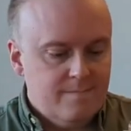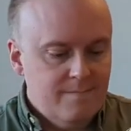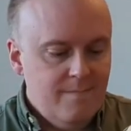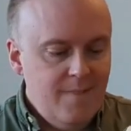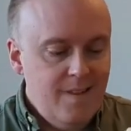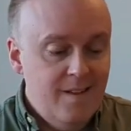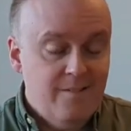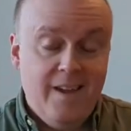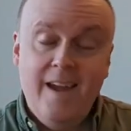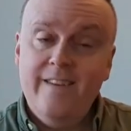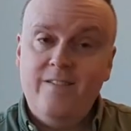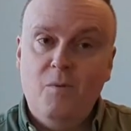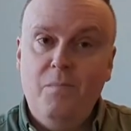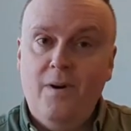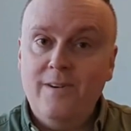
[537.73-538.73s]
Okay, so
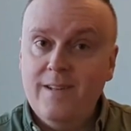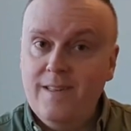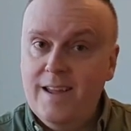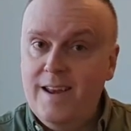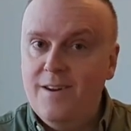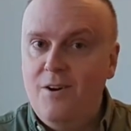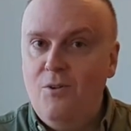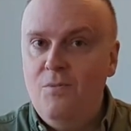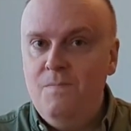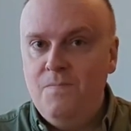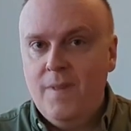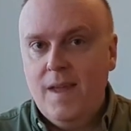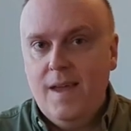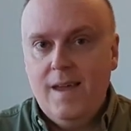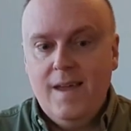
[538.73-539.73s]
Bardolino
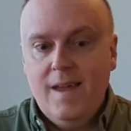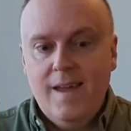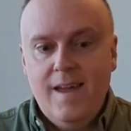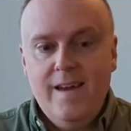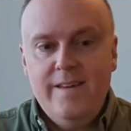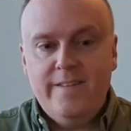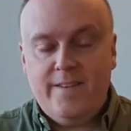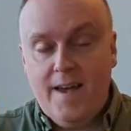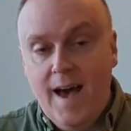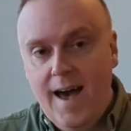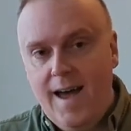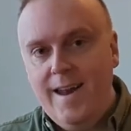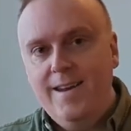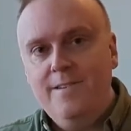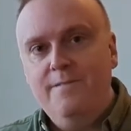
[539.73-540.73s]
is kind
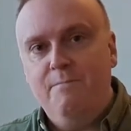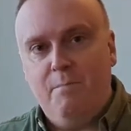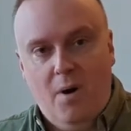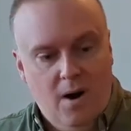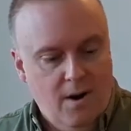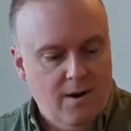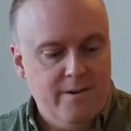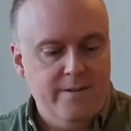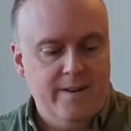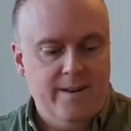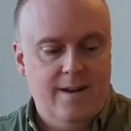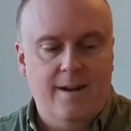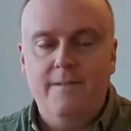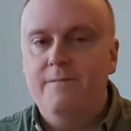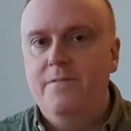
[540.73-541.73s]
of part
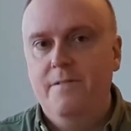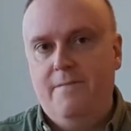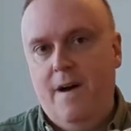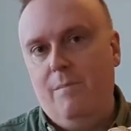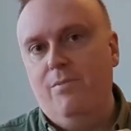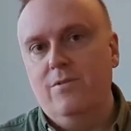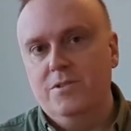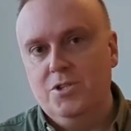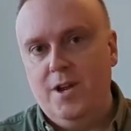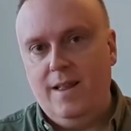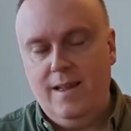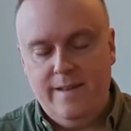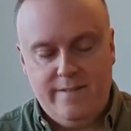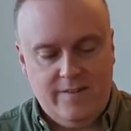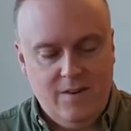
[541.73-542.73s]
of the Valpolicella.
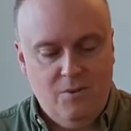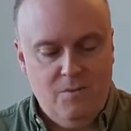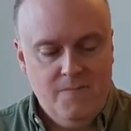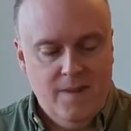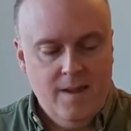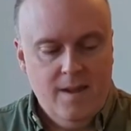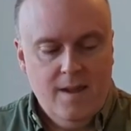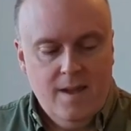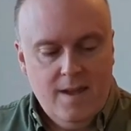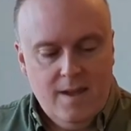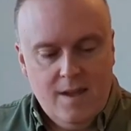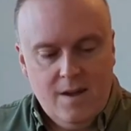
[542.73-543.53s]
So we know